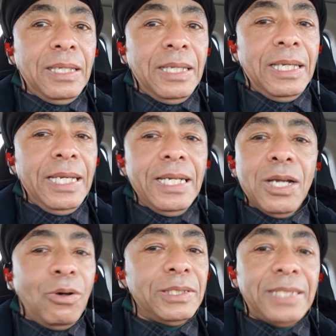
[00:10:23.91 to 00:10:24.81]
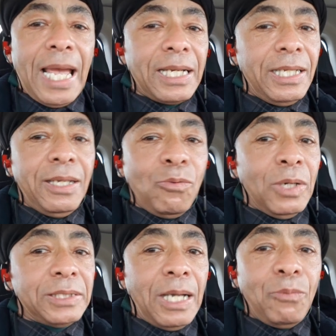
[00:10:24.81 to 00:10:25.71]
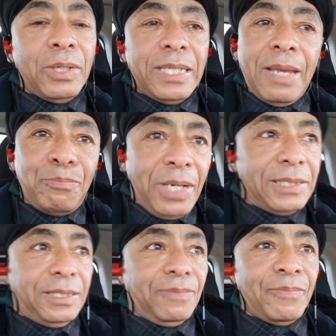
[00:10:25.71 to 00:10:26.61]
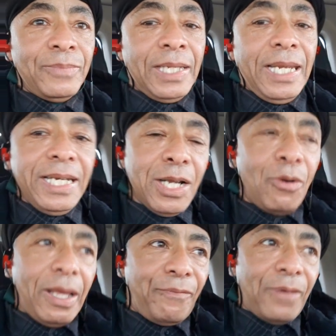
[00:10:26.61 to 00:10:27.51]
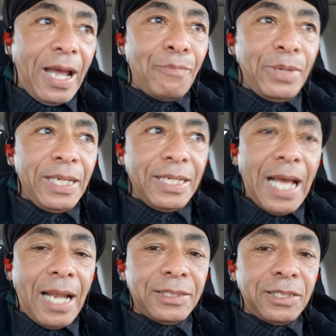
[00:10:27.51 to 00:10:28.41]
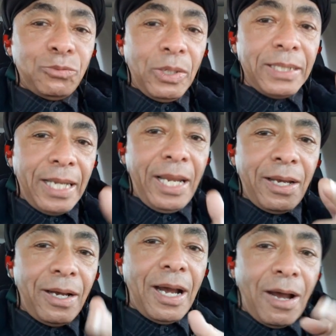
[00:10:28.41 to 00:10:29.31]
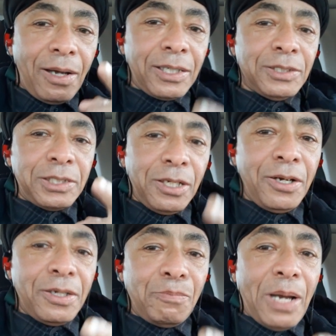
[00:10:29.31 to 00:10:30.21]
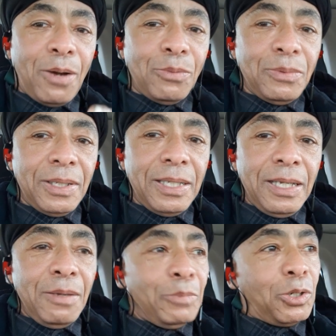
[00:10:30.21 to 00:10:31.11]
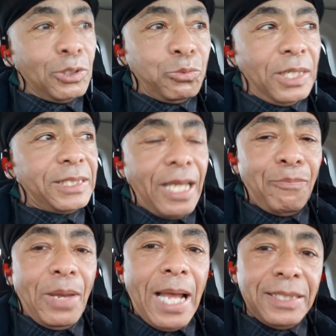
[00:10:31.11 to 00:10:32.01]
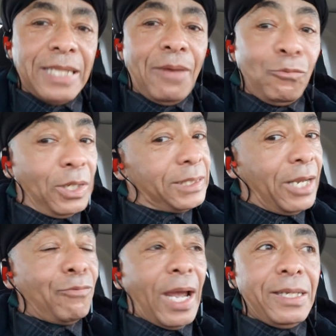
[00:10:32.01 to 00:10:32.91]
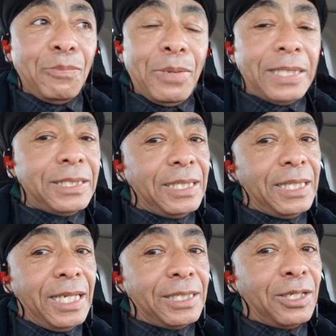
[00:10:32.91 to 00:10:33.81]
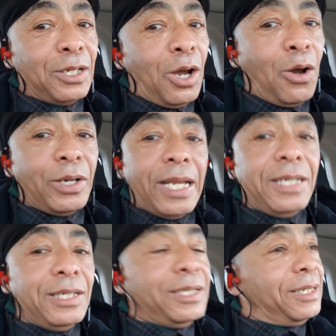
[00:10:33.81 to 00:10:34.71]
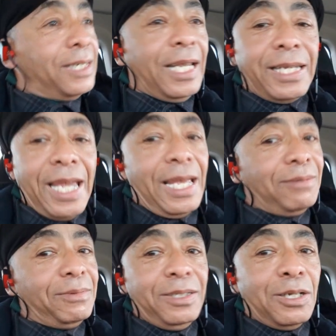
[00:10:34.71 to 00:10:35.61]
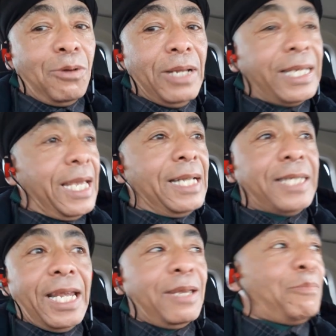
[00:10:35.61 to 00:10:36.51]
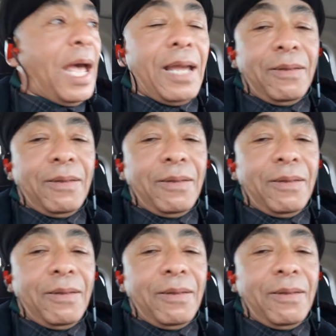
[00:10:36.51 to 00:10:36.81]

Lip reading: He know exactly what's up with that budget. He know that $5 billion is what they are concerned about. Because once they balance that, once they write the budget into law, they can't, they can't take it back.